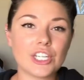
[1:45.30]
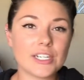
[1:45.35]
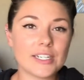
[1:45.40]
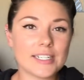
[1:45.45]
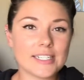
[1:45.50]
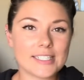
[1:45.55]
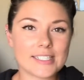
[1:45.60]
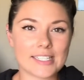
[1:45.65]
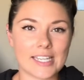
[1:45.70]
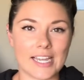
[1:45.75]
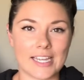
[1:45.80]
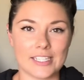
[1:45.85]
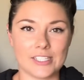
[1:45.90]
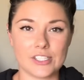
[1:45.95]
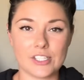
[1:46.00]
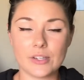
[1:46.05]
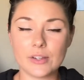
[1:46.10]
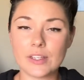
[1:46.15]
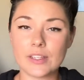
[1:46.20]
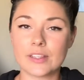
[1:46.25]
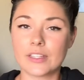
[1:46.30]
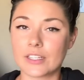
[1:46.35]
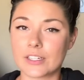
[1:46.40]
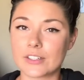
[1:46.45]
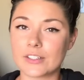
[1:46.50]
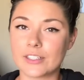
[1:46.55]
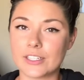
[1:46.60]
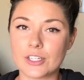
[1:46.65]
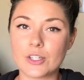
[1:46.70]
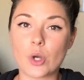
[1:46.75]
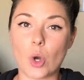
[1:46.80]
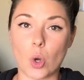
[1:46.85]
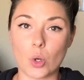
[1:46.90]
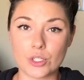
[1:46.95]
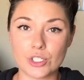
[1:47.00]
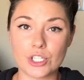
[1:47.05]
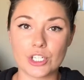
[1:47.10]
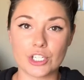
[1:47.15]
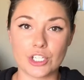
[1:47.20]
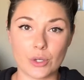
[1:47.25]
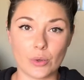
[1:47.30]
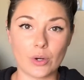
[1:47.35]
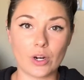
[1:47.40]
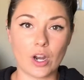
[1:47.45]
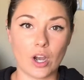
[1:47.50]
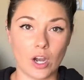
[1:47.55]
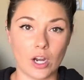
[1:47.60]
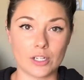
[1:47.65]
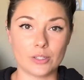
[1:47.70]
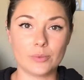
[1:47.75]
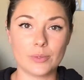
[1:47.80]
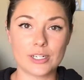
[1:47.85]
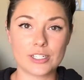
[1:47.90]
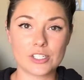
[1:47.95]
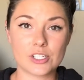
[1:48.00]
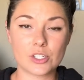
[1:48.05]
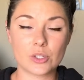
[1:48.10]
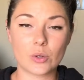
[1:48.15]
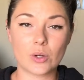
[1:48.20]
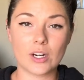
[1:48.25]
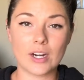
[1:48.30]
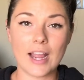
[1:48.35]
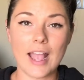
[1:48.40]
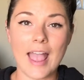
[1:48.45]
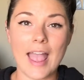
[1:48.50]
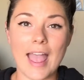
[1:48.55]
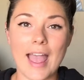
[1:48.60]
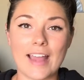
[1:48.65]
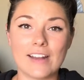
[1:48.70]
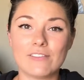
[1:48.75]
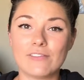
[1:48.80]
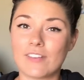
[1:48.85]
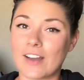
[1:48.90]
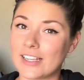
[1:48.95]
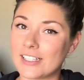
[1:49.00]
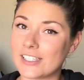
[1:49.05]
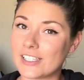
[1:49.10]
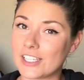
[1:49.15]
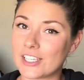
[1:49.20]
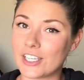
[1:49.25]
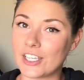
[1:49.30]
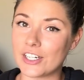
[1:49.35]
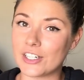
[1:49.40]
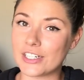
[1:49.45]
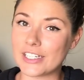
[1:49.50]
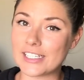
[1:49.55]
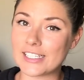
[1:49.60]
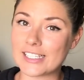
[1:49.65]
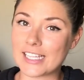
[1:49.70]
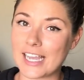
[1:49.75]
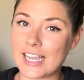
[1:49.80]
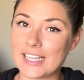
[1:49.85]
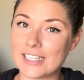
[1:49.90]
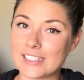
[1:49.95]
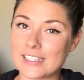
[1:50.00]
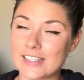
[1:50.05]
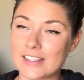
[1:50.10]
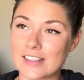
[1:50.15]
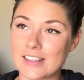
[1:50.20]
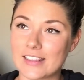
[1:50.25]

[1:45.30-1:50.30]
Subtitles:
signs. You can literally go to your hardware store and find security signs